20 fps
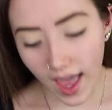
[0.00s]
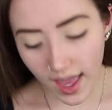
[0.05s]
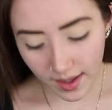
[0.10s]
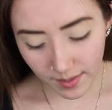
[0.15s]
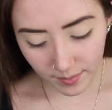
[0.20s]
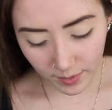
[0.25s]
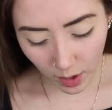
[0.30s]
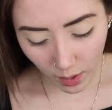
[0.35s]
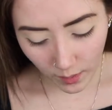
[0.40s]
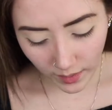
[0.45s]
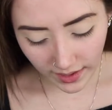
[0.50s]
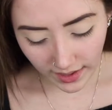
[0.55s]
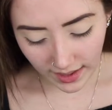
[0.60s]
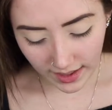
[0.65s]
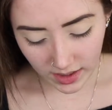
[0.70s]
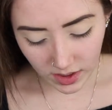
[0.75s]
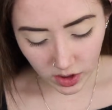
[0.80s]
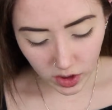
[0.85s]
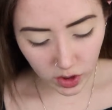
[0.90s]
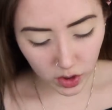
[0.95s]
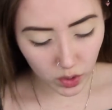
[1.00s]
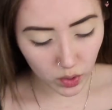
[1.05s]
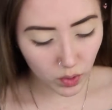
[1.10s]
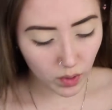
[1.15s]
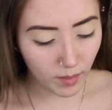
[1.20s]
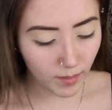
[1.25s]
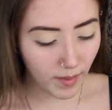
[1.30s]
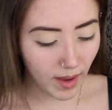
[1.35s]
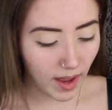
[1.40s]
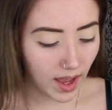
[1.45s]
I am going
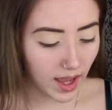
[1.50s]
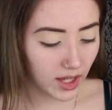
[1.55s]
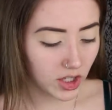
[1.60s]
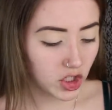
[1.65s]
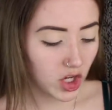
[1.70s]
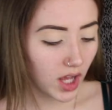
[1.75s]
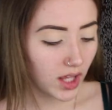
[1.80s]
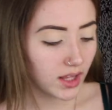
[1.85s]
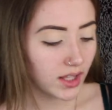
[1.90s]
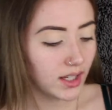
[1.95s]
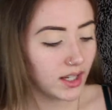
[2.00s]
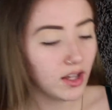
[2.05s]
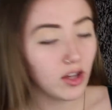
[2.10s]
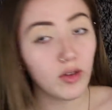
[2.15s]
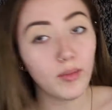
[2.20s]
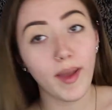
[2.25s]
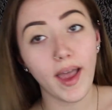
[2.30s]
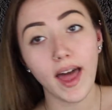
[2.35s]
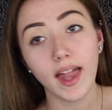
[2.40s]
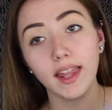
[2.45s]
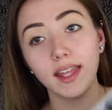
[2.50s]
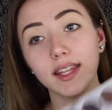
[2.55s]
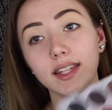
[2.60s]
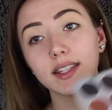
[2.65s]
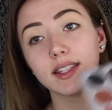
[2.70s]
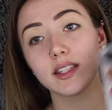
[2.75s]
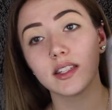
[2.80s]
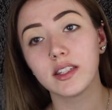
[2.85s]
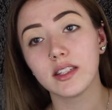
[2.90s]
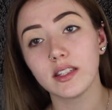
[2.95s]
into my Jaclyn Hill
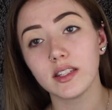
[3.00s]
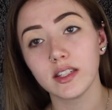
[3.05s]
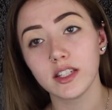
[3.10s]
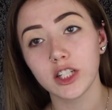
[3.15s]
palette.